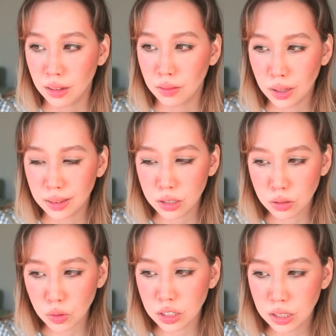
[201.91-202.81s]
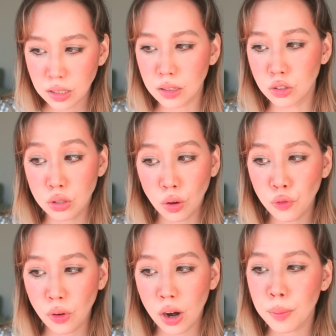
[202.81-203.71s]
This one is so
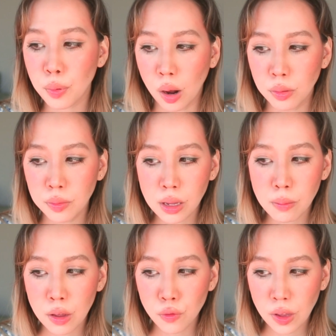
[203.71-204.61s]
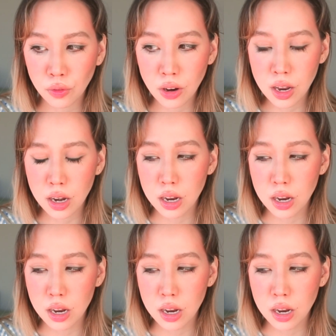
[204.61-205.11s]
far probably my favorite.